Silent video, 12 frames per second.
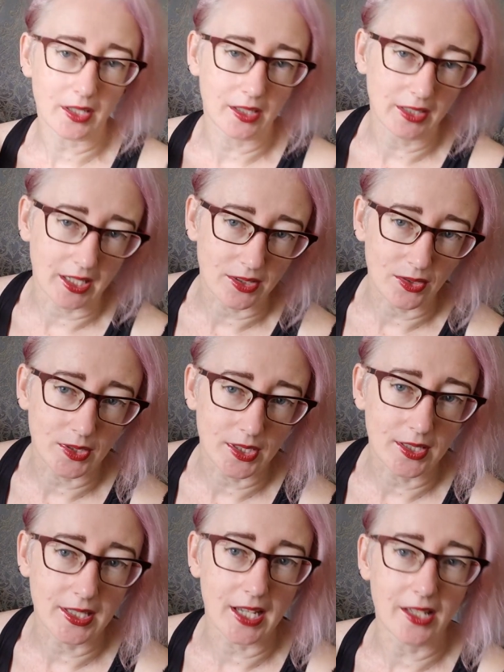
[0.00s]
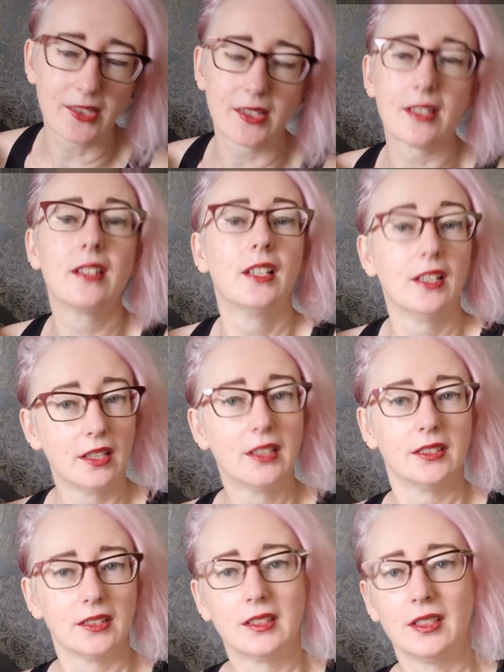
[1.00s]
And the answer is yes,
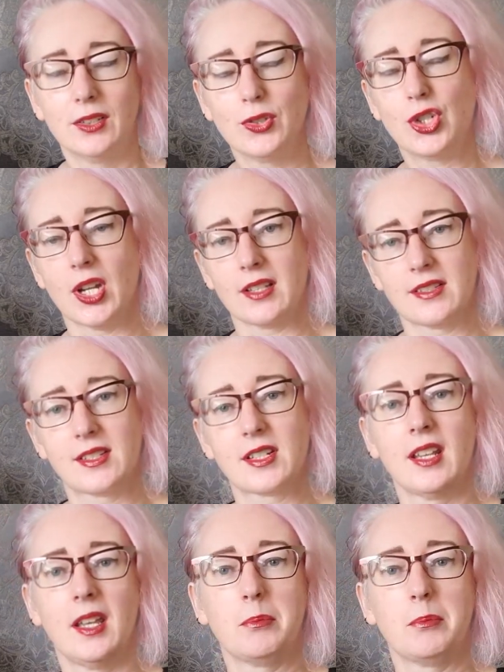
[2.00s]
just.